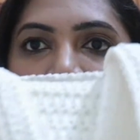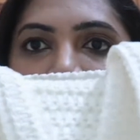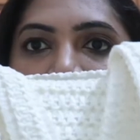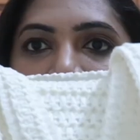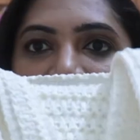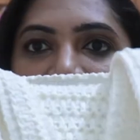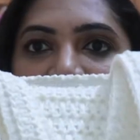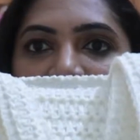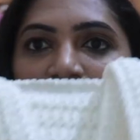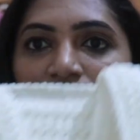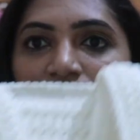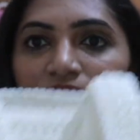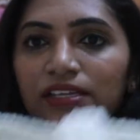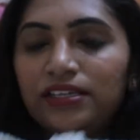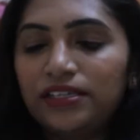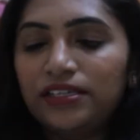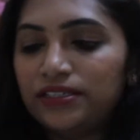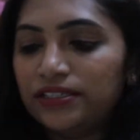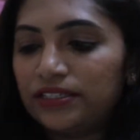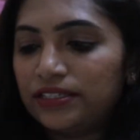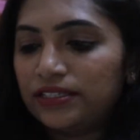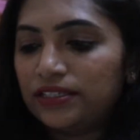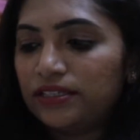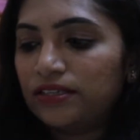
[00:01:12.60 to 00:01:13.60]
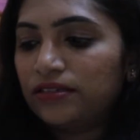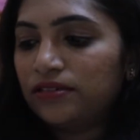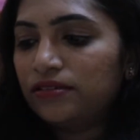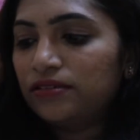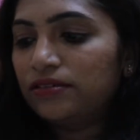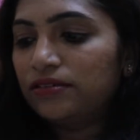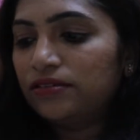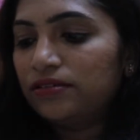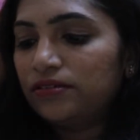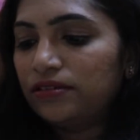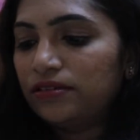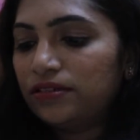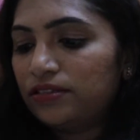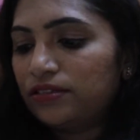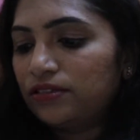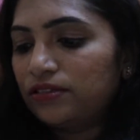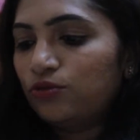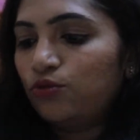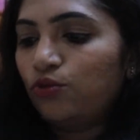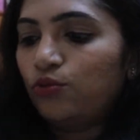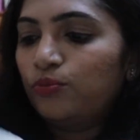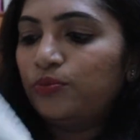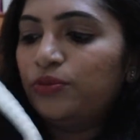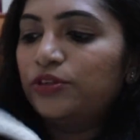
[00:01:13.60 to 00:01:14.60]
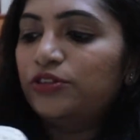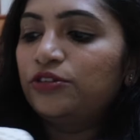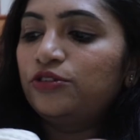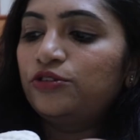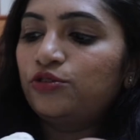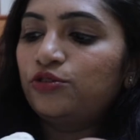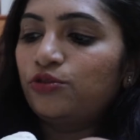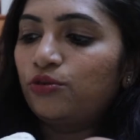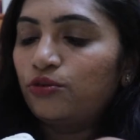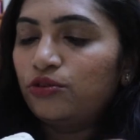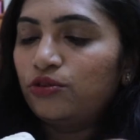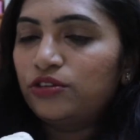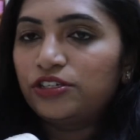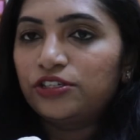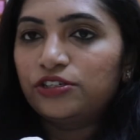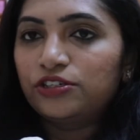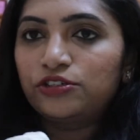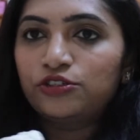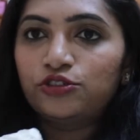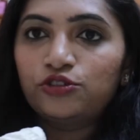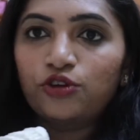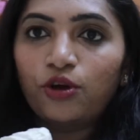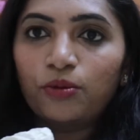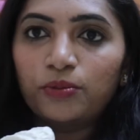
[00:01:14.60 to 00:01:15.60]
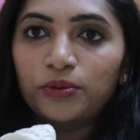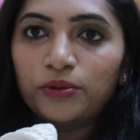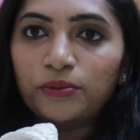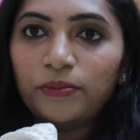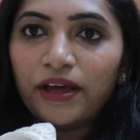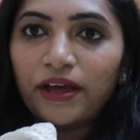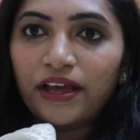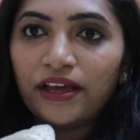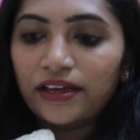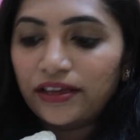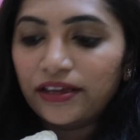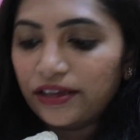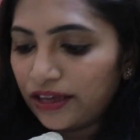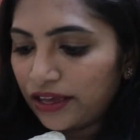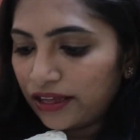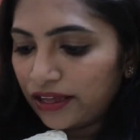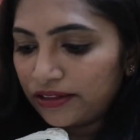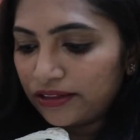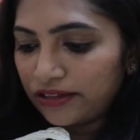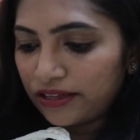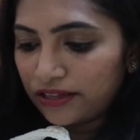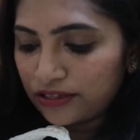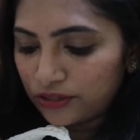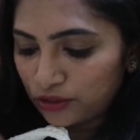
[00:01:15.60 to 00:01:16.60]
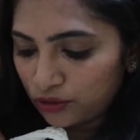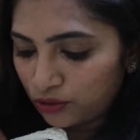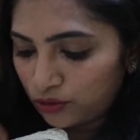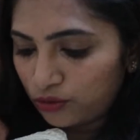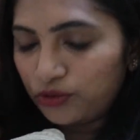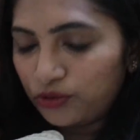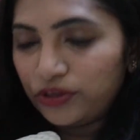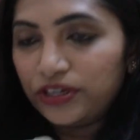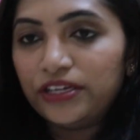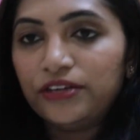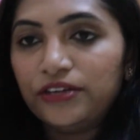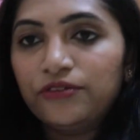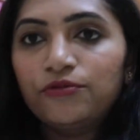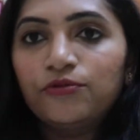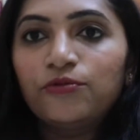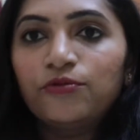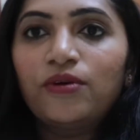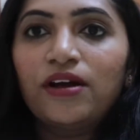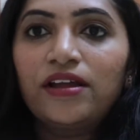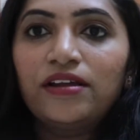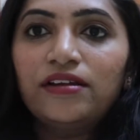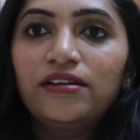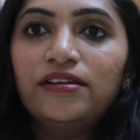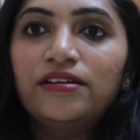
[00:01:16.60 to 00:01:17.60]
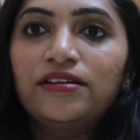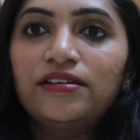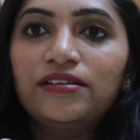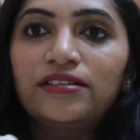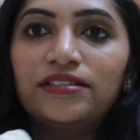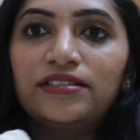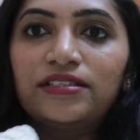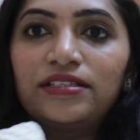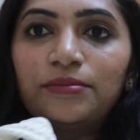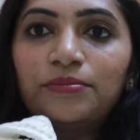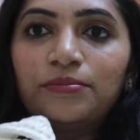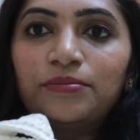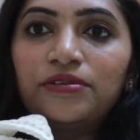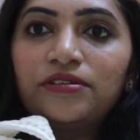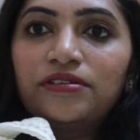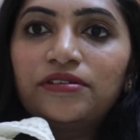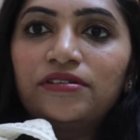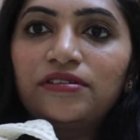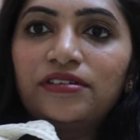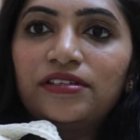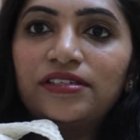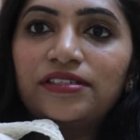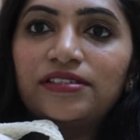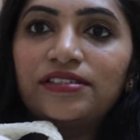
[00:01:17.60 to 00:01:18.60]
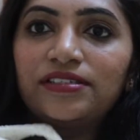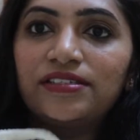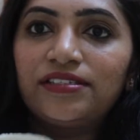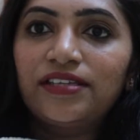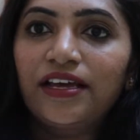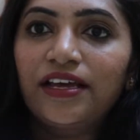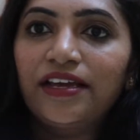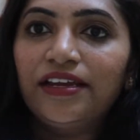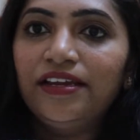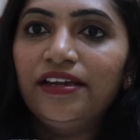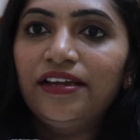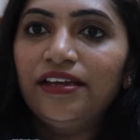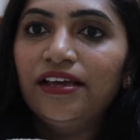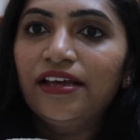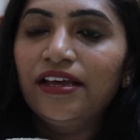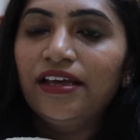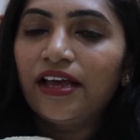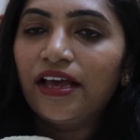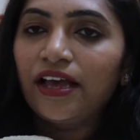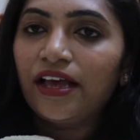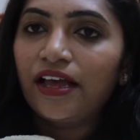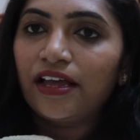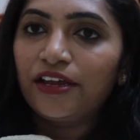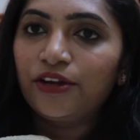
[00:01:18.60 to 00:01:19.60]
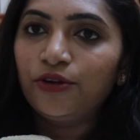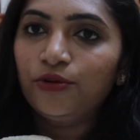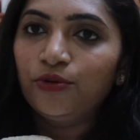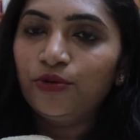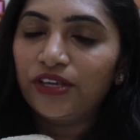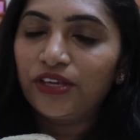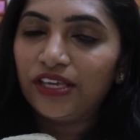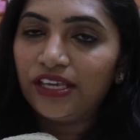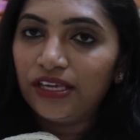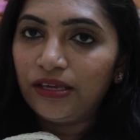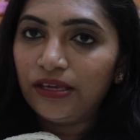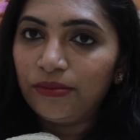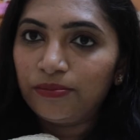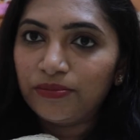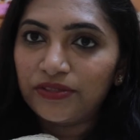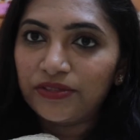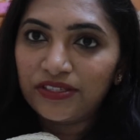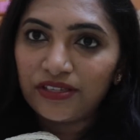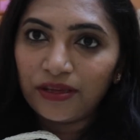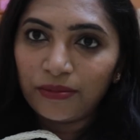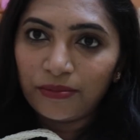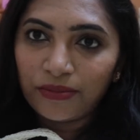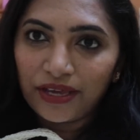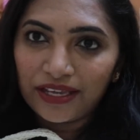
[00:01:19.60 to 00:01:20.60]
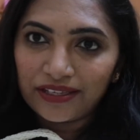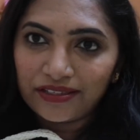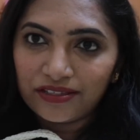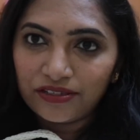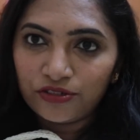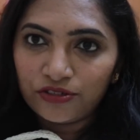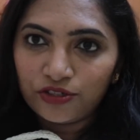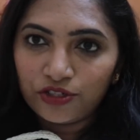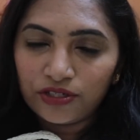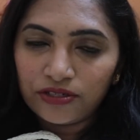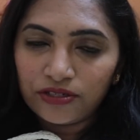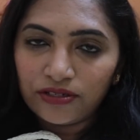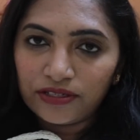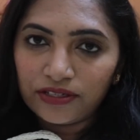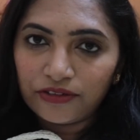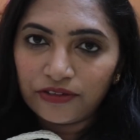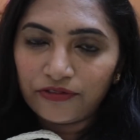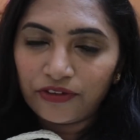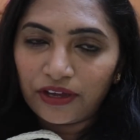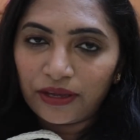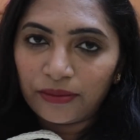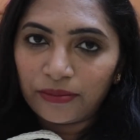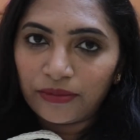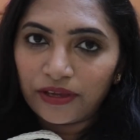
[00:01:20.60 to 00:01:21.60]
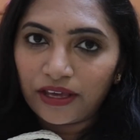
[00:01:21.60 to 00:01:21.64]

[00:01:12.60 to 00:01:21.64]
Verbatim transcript: basically it's an open tote shopper bag and there's only one zipper inside. I do keep some essentials if I'm